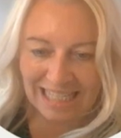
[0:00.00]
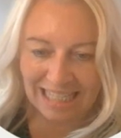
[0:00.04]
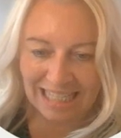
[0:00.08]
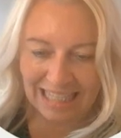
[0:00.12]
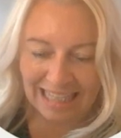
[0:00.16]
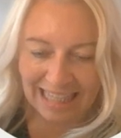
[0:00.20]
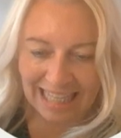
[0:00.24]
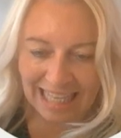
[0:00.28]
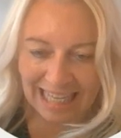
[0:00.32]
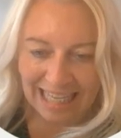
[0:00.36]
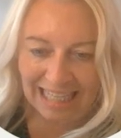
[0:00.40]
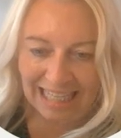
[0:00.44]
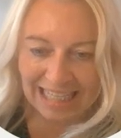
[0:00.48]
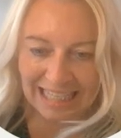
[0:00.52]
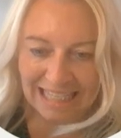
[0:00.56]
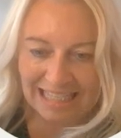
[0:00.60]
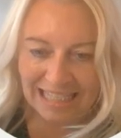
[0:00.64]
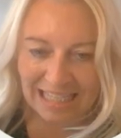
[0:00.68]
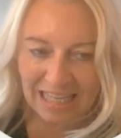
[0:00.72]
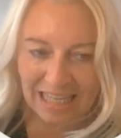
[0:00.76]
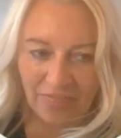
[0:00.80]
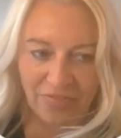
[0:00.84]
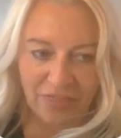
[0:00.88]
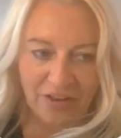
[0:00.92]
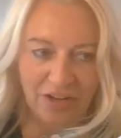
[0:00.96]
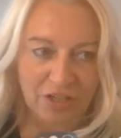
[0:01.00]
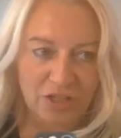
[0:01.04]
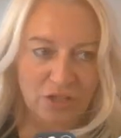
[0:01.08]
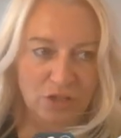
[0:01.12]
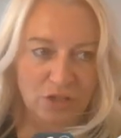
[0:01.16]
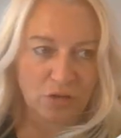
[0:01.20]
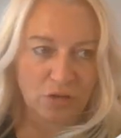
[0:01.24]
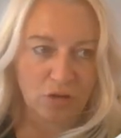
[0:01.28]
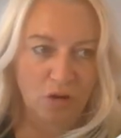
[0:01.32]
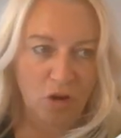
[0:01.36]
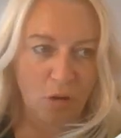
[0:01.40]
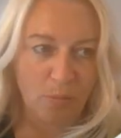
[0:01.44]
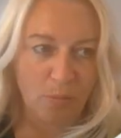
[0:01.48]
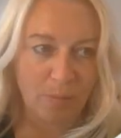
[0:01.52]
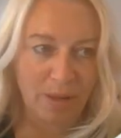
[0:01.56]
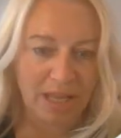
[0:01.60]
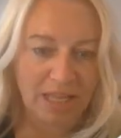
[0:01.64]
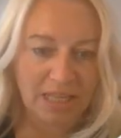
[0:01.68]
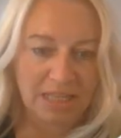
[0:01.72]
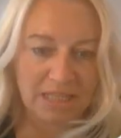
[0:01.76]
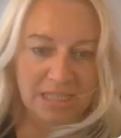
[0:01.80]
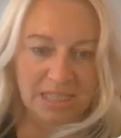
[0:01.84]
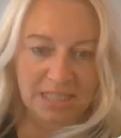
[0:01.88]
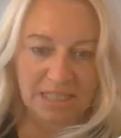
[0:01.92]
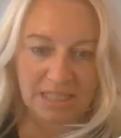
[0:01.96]
clicks, 32
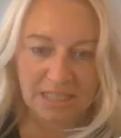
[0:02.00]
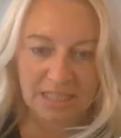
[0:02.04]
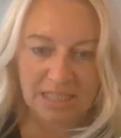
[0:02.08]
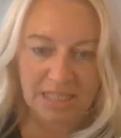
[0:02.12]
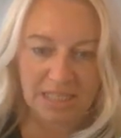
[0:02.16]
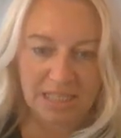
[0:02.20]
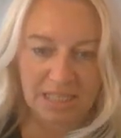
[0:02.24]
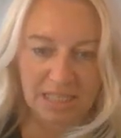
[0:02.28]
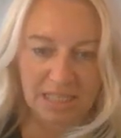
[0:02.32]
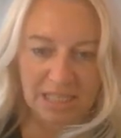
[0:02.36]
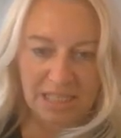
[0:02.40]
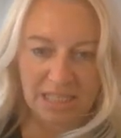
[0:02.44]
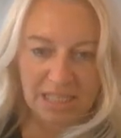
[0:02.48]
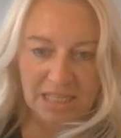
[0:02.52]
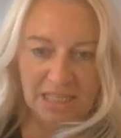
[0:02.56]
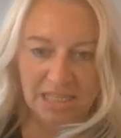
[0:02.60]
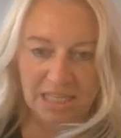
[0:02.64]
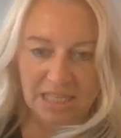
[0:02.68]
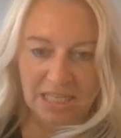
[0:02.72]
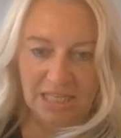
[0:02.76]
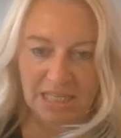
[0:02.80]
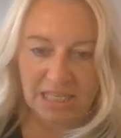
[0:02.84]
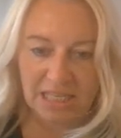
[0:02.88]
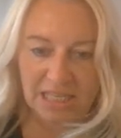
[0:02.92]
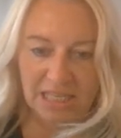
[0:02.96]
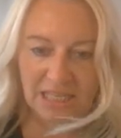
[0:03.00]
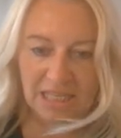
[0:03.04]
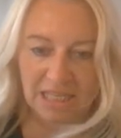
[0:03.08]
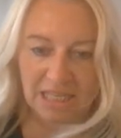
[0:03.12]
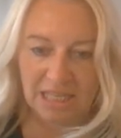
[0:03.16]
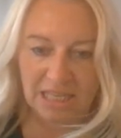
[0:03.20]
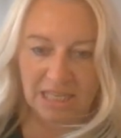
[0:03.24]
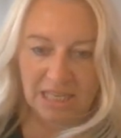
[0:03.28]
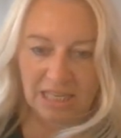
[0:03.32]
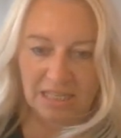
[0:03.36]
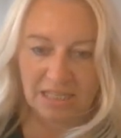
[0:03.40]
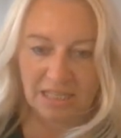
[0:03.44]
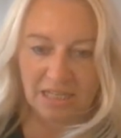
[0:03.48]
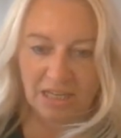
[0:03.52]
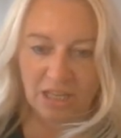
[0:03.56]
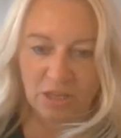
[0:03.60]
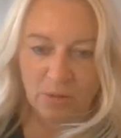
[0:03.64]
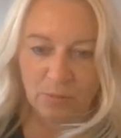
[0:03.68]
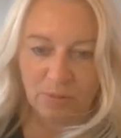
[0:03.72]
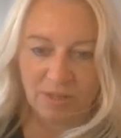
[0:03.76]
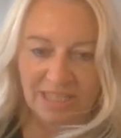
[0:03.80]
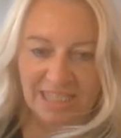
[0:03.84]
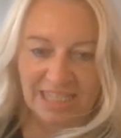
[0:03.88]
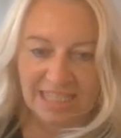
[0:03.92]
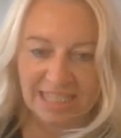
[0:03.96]
comments. So another
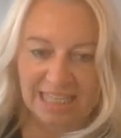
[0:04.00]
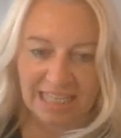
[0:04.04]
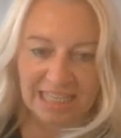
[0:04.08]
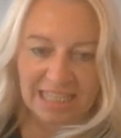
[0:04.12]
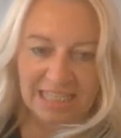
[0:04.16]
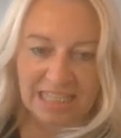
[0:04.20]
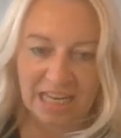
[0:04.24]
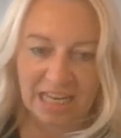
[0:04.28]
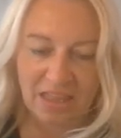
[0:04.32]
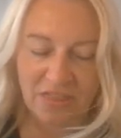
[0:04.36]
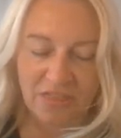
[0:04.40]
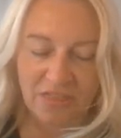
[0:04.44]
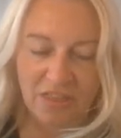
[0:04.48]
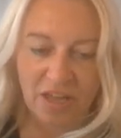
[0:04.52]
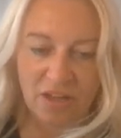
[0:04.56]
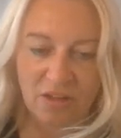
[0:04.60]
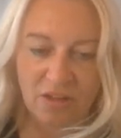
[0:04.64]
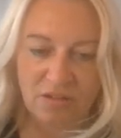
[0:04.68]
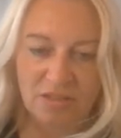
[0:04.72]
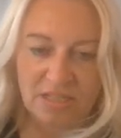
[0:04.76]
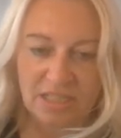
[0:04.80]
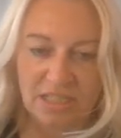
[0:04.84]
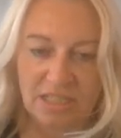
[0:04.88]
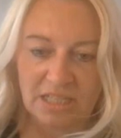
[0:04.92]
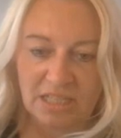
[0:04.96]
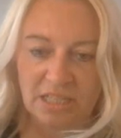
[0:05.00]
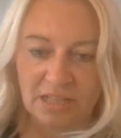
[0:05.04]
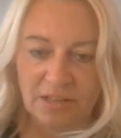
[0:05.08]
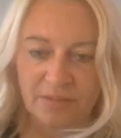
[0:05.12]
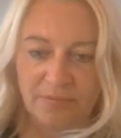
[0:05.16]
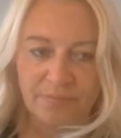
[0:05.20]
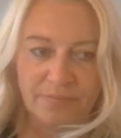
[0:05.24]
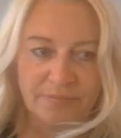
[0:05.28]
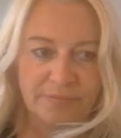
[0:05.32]
one, 16,000.